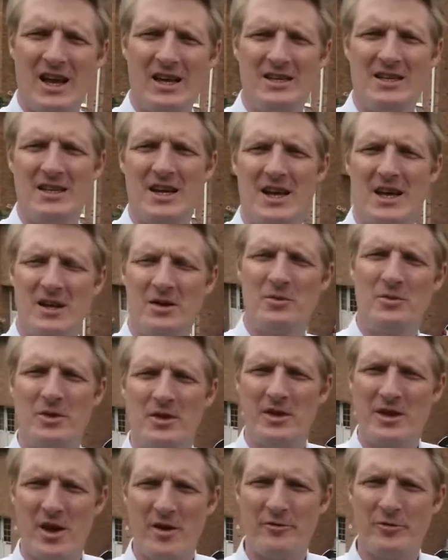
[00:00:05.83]
here today
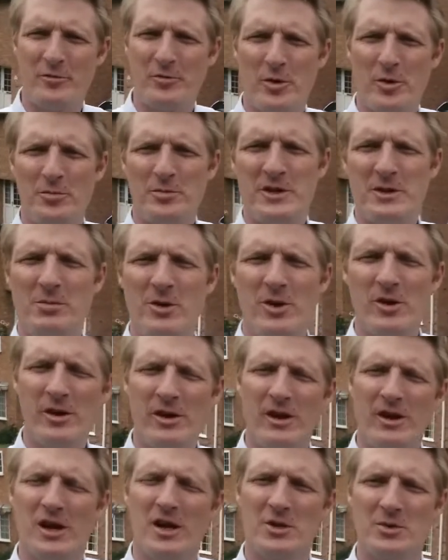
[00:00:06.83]
with the Yeovil property blog
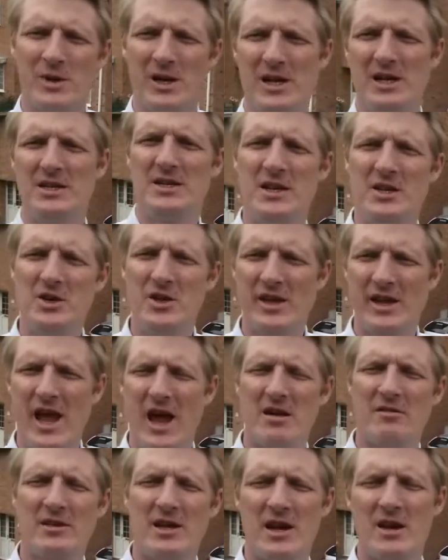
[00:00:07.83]
as we continue the
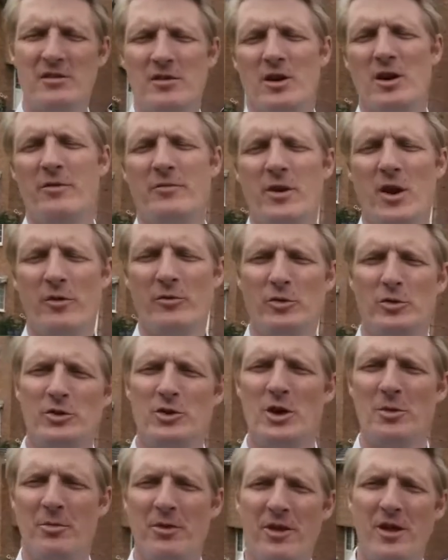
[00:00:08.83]
countdown of Yeovil's
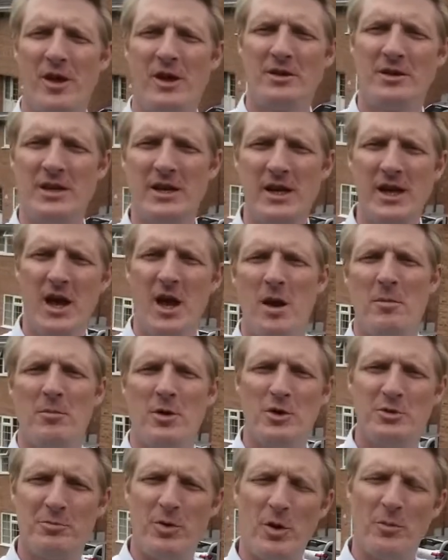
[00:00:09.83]
top 30
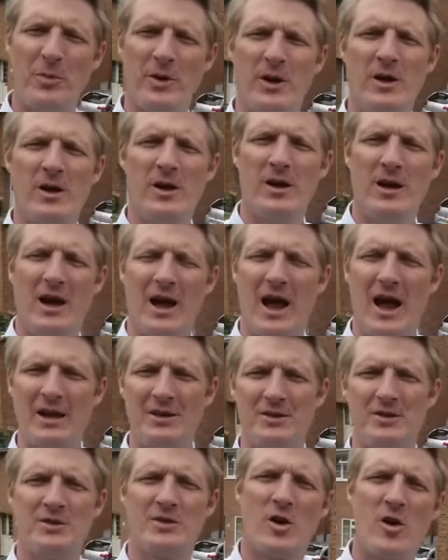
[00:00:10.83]
most popular
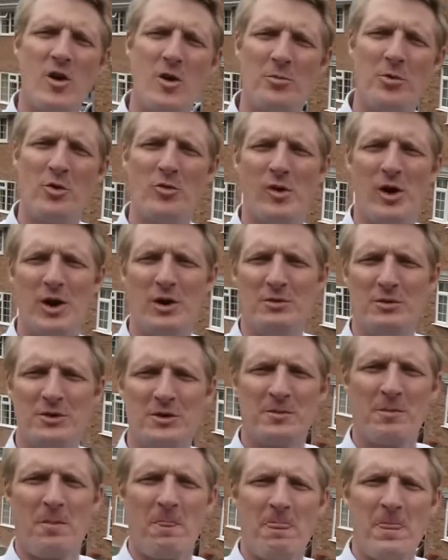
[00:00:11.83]
and desirable
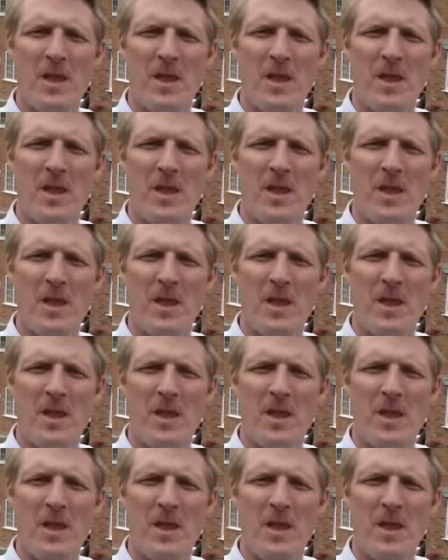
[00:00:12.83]
roads.